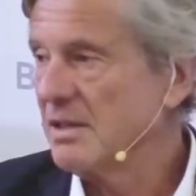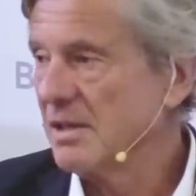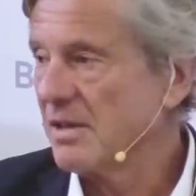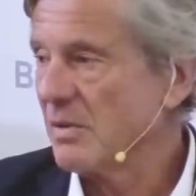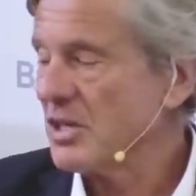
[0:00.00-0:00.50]

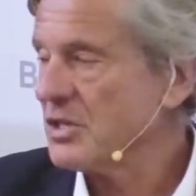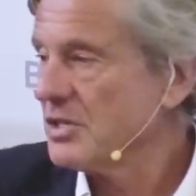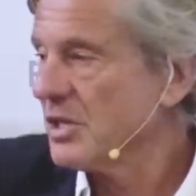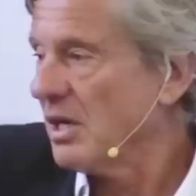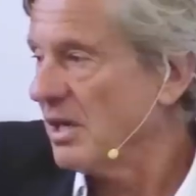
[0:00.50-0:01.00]
You know, the
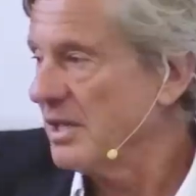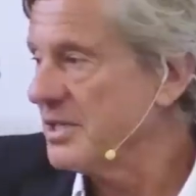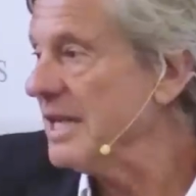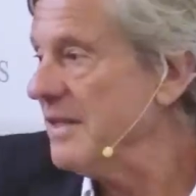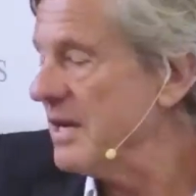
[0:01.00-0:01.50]
Russians are.
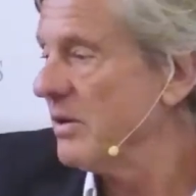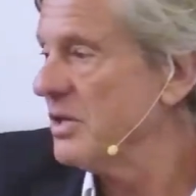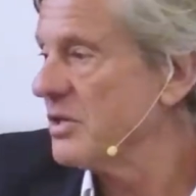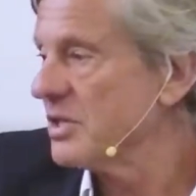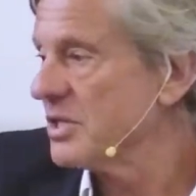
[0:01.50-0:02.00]
It's in their
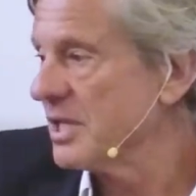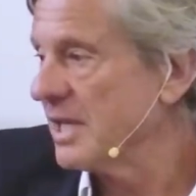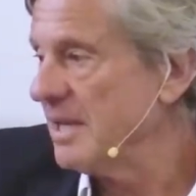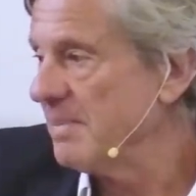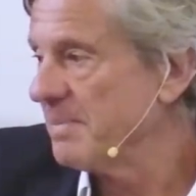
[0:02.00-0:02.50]
interest to
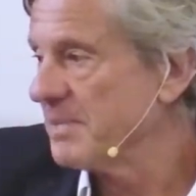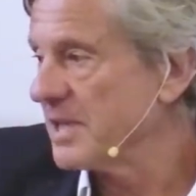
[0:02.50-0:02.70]
keep